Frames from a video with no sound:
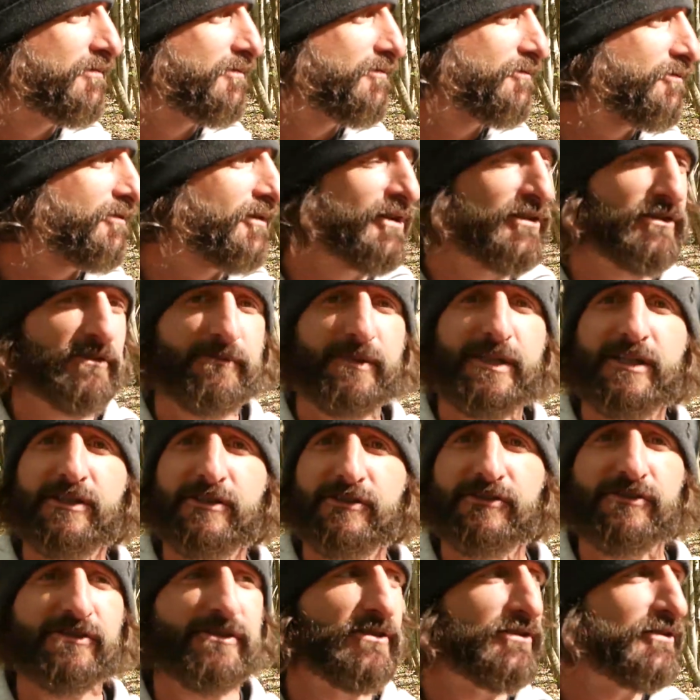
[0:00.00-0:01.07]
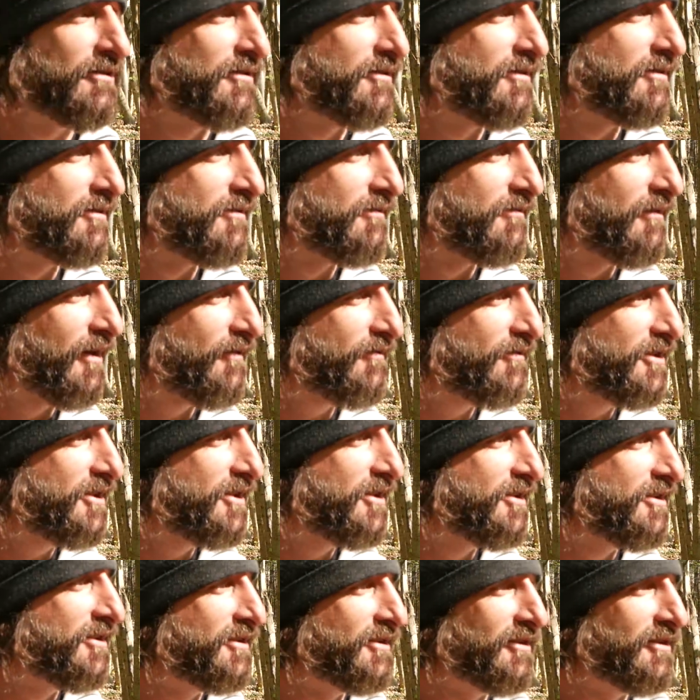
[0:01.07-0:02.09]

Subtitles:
300 meters, roughly.